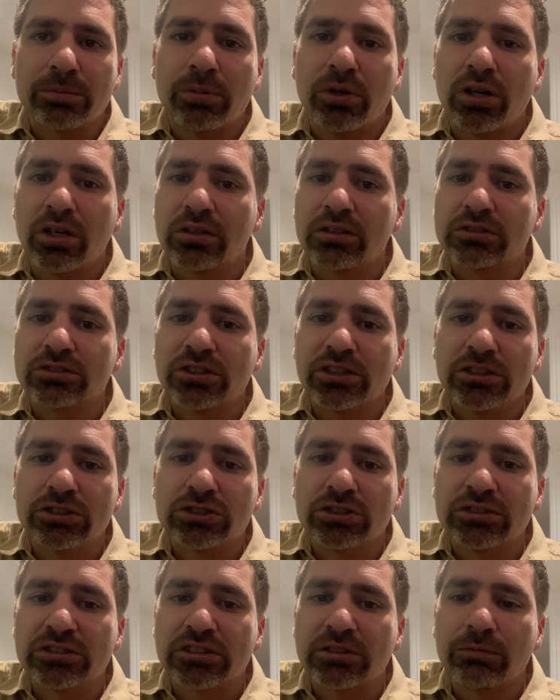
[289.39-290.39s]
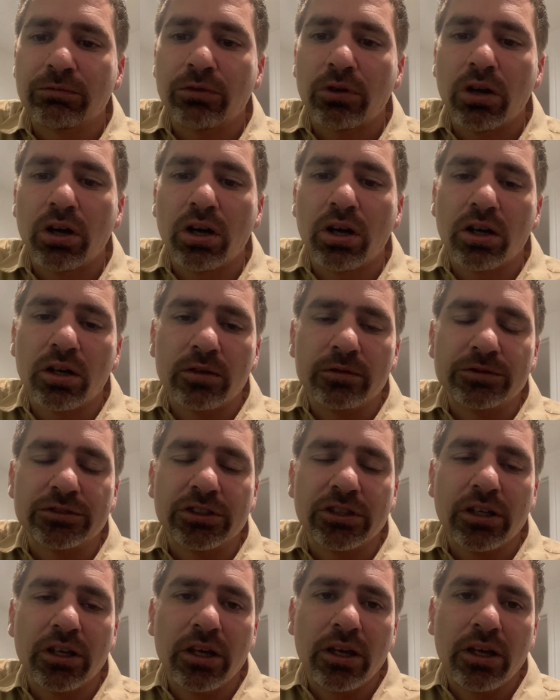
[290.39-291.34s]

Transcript: politicians involved.